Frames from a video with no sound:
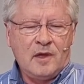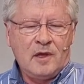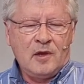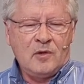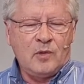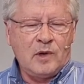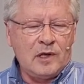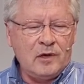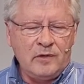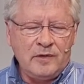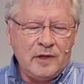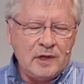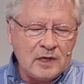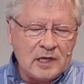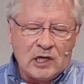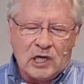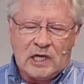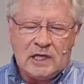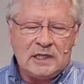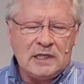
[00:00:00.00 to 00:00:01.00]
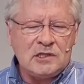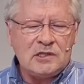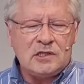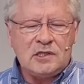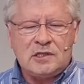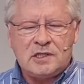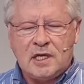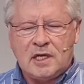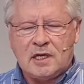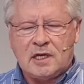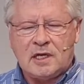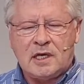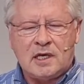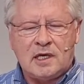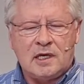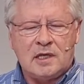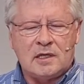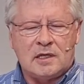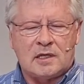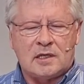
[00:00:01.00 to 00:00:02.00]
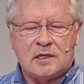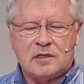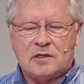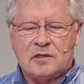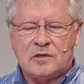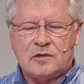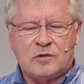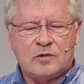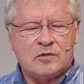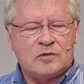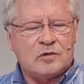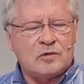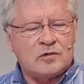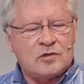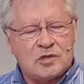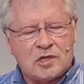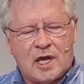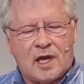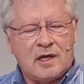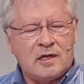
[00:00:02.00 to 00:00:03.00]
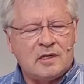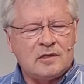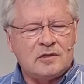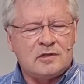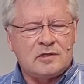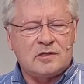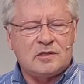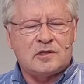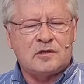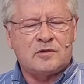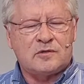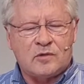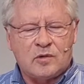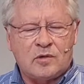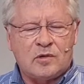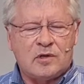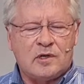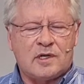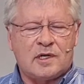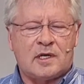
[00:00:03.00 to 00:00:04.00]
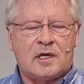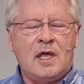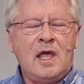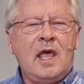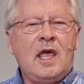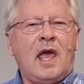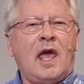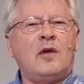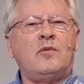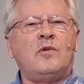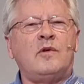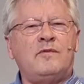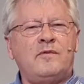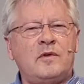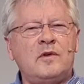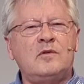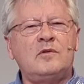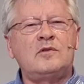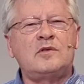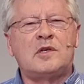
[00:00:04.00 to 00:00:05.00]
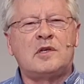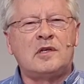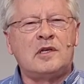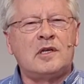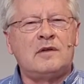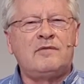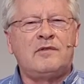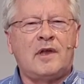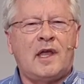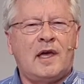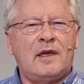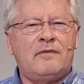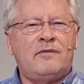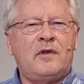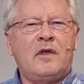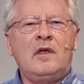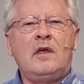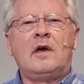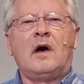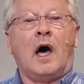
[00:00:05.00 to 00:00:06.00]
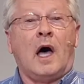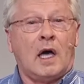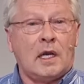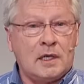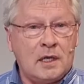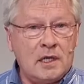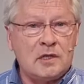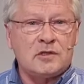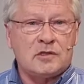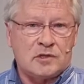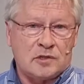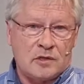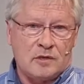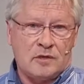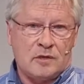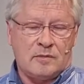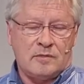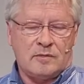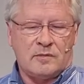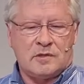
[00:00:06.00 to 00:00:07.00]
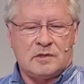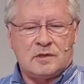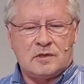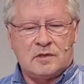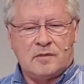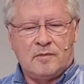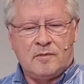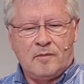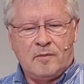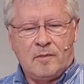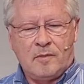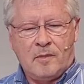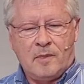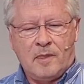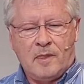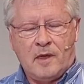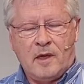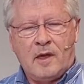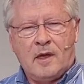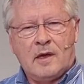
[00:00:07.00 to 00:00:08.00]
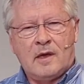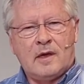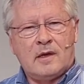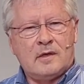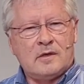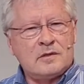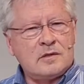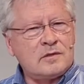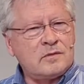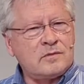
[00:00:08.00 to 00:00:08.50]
We learn that God doesn't take kindly to those who challenge his authority and refuse to live life on his terms. I just